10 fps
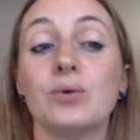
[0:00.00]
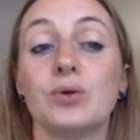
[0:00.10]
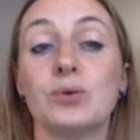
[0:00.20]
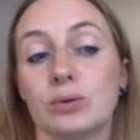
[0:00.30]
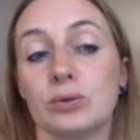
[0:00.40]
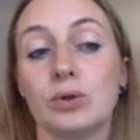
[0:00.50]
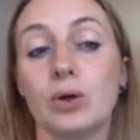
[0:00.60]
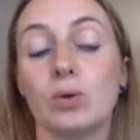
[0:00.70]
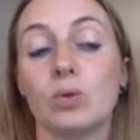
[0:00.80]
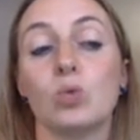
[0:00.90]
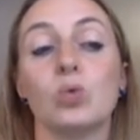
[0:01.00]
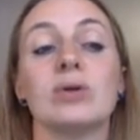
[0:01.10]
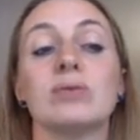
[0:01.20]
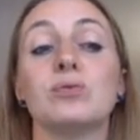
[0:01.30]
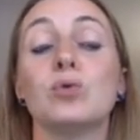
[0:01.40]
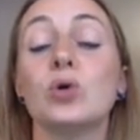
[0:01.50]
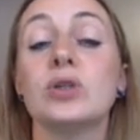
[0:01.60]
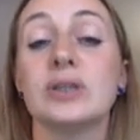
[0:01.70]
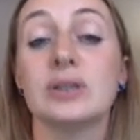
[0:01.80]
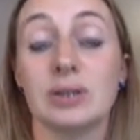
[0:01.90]
you know
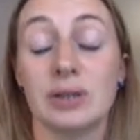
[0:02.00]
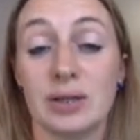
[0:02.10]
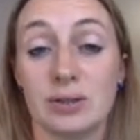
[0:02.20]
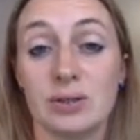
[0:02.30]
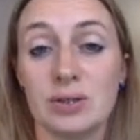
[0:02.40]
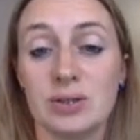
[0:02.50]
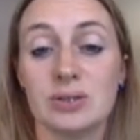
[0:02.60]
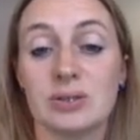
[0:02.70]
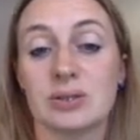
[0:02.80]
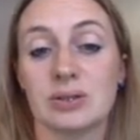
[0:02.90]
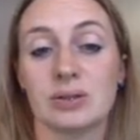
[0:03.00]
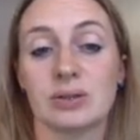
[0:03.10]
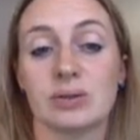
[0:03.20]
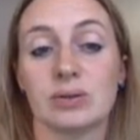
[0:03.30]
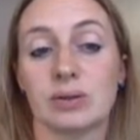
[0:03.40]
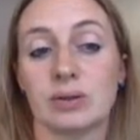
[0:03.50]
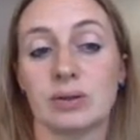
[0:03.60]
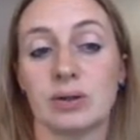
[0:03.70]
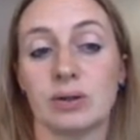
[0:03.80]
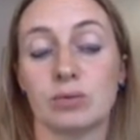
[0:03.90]
14 letters
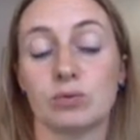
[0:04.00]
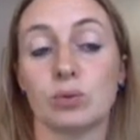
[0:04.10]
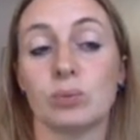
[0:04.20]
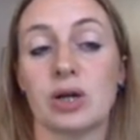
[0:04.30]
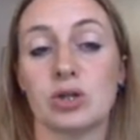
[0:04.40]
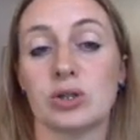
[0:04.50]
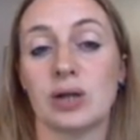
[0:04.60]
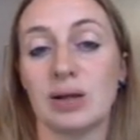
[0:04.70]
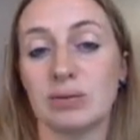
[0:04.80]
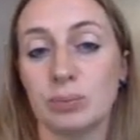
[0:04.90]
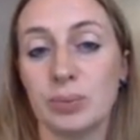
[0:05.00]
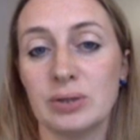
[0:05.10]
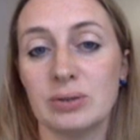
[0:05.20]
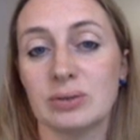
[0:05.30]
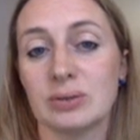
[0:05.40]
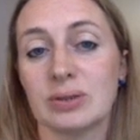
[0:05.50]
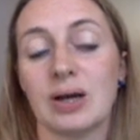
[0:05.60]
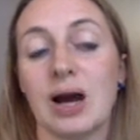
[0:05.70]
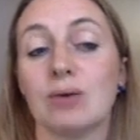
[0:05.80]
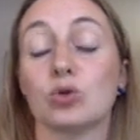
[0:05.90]
from Russian alphabet
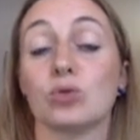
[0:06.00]
out